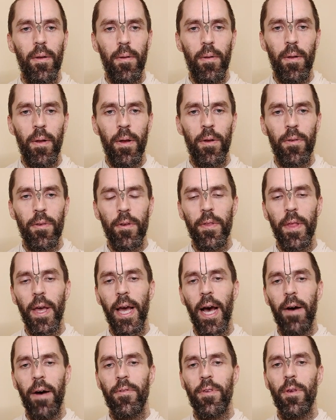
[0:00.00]
So they
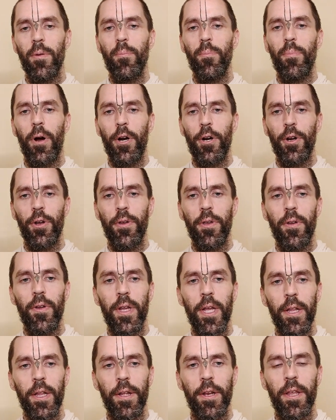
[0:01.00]
have some partial
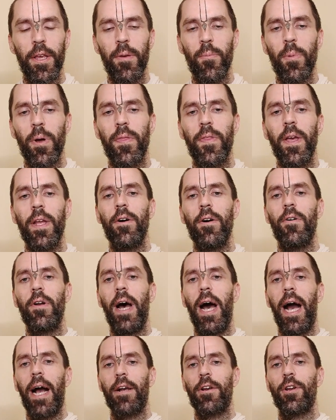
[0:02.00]
utility, but they don't
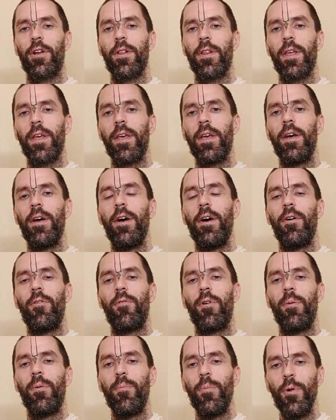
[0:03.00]
actually
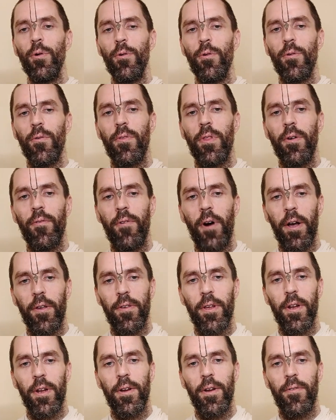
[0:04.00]
remove the
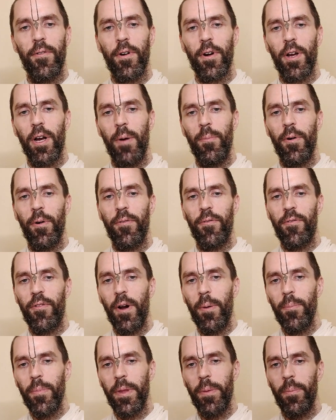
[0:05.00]
vasana for kāma
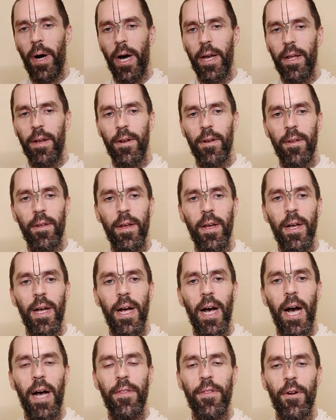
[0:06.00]
from the mind,
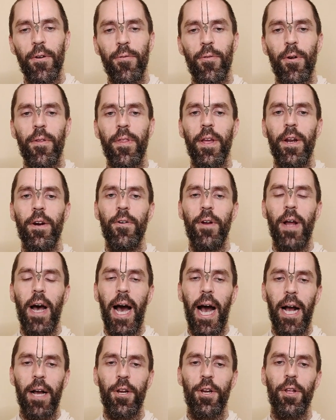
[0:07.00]
and therefore they don't
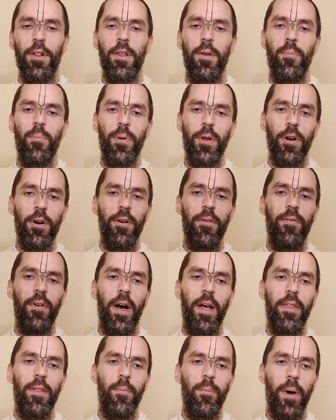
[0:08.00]
actually purify
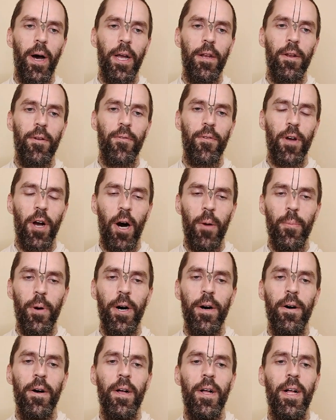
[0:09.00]
the mind of
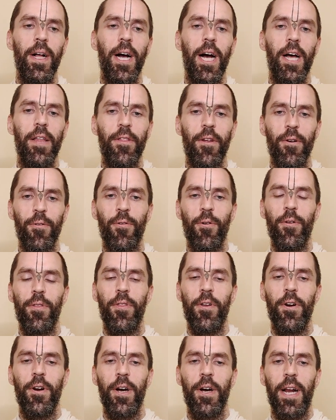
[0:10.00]
kāma, and therefore
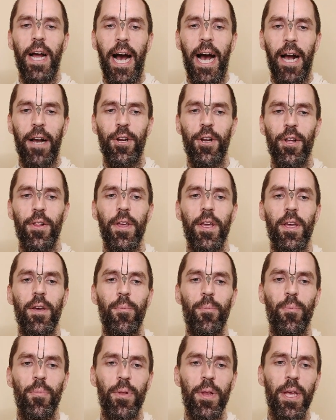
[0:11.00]
they're not actually
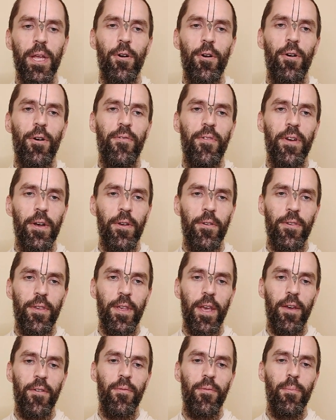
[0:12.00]
complete or
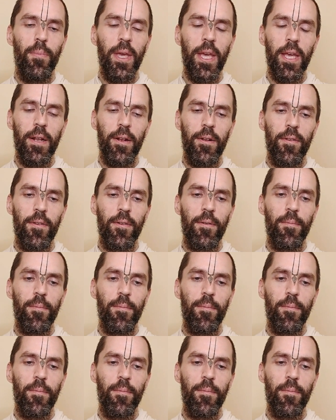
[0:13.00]
fail-safe means.